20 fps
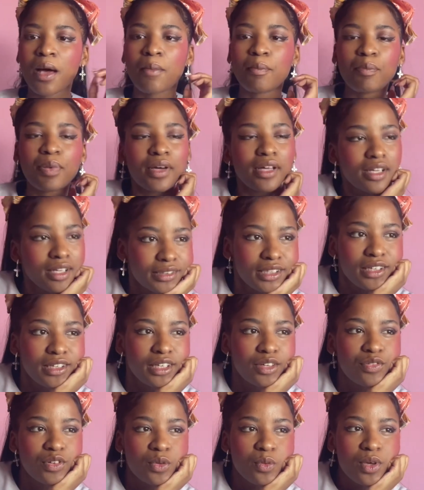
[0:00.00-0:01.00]
But like,
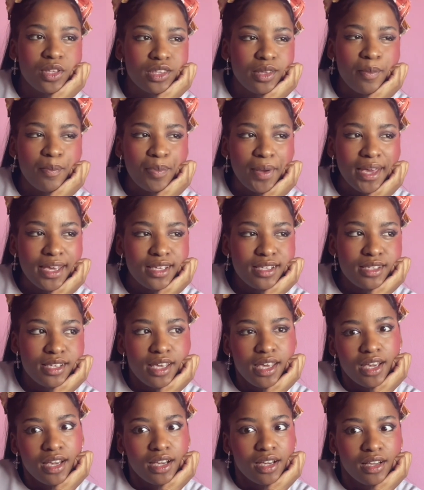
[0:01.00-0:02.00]
even with a
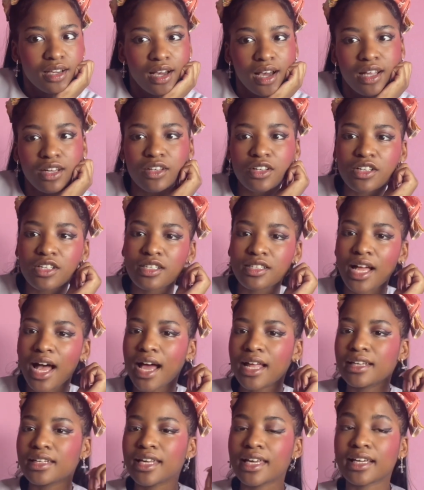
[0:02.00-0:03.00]
basic
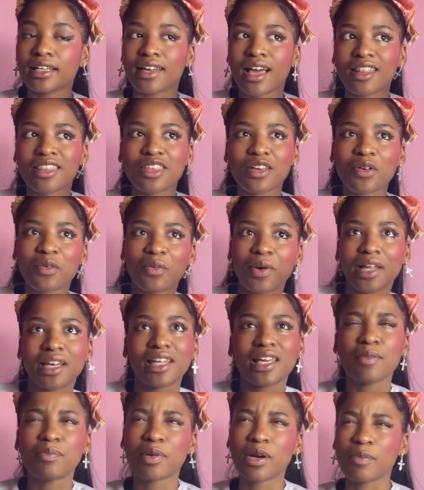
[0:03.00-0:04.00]
understanding, nothing
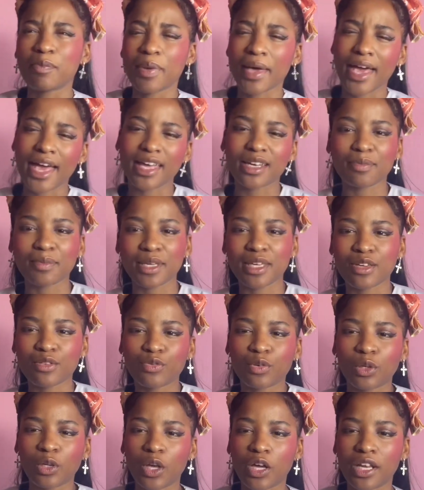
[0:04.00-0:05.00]
really prepared me
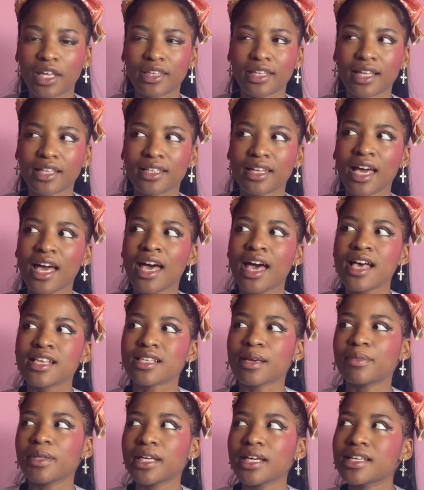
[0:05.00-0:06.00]
for learning that
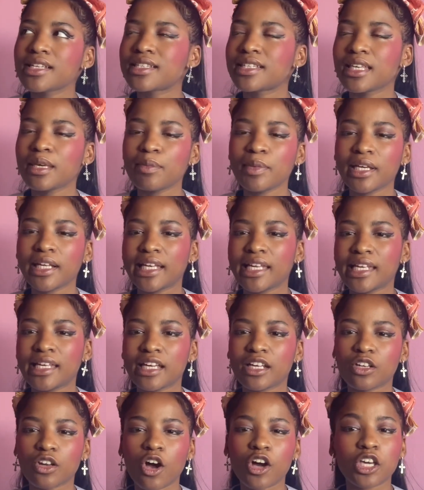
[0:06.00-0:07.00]
something as seemingly
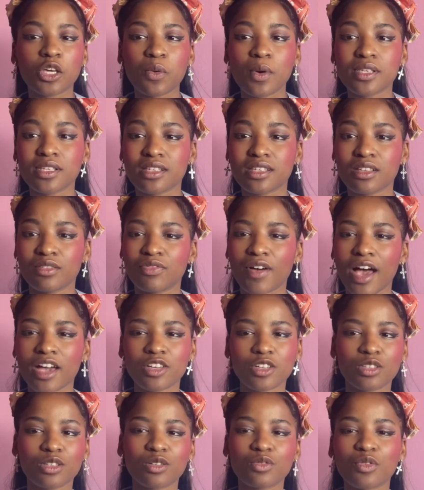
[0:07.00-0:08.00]
innocuous as the
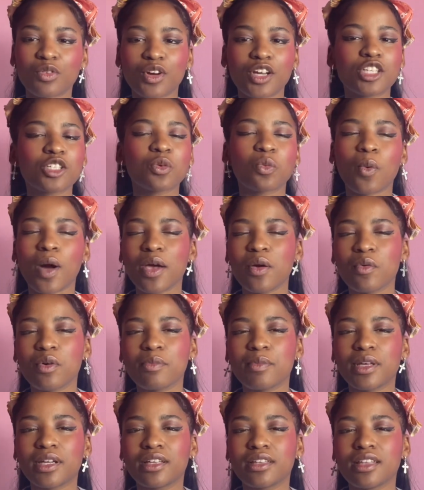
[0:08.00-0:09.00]
fashion of rich white
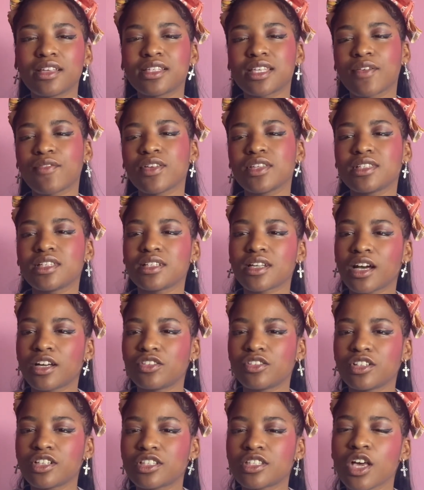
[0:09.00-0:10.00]
women in the
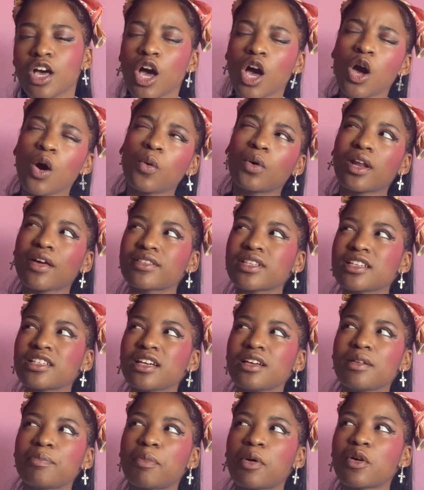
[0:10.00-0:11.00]
1700s would have such
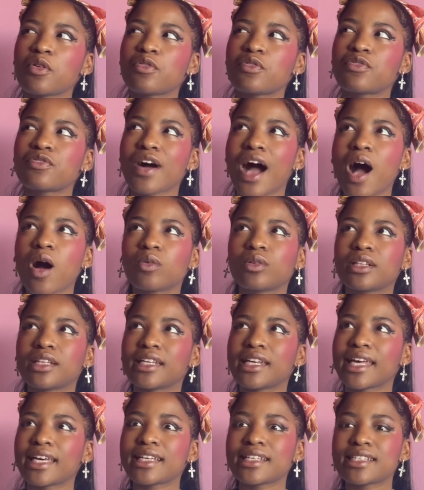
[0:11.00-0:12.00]
a profound
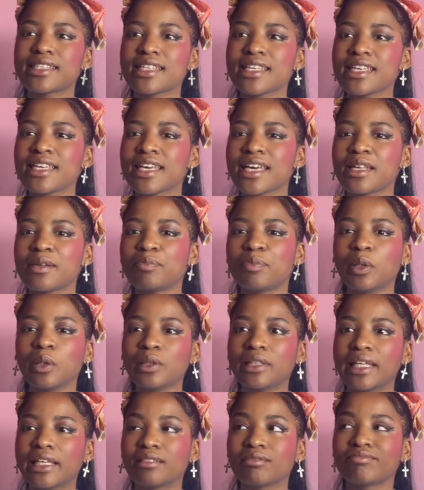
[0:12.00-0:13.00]
legacy in
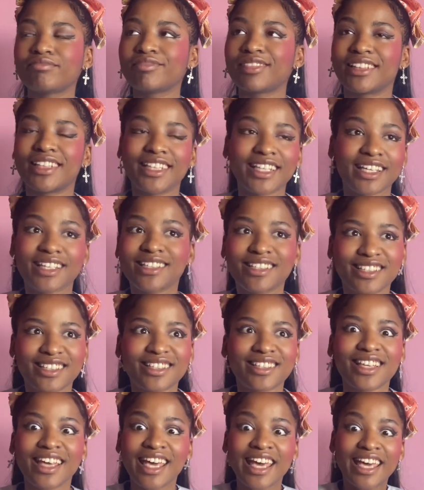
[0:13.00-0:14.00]
building this
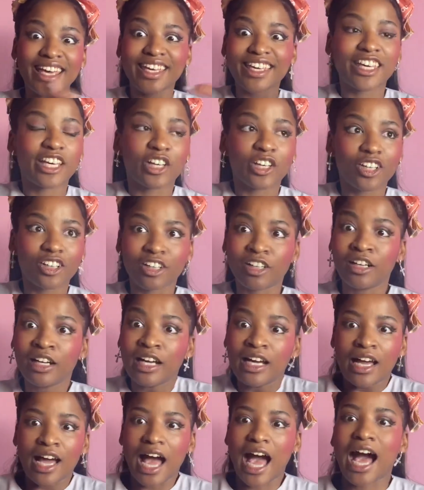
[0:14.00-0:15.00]
here,
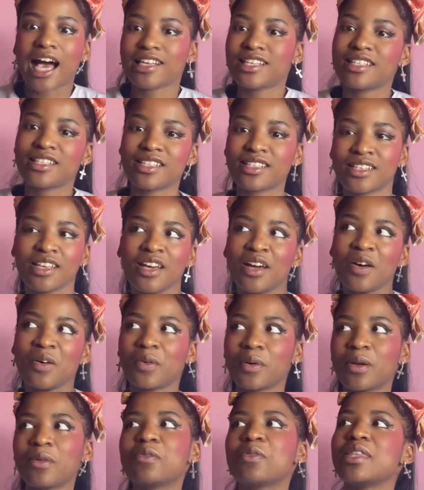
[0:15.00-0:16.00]
us,
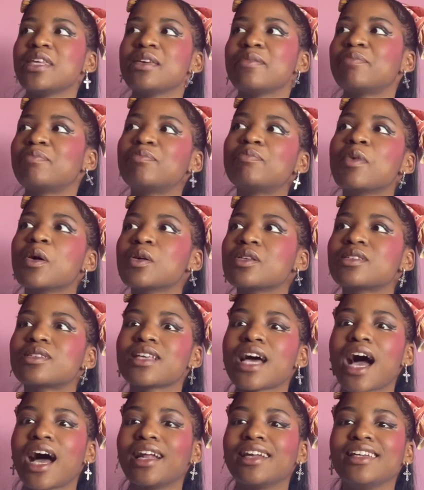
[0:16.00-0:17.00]
one of the most
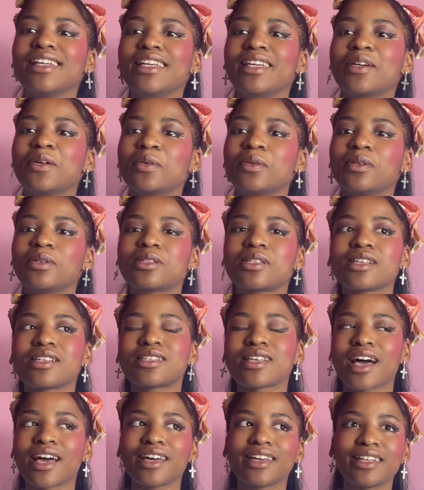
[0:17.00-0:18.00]
unequal
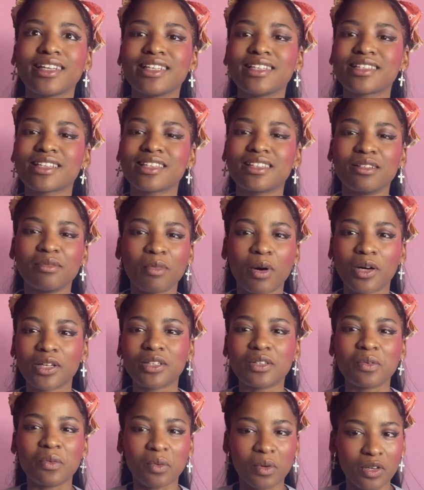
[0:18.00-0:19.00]
societies in the
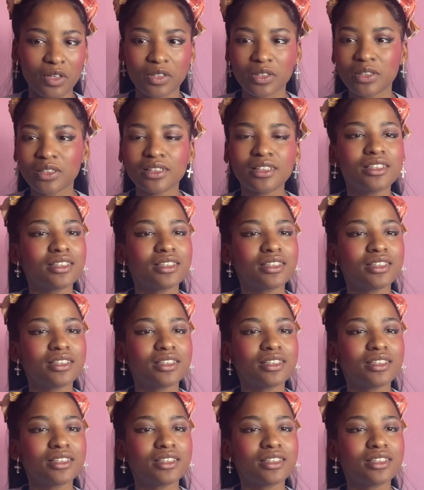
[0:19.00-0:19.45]
modern world.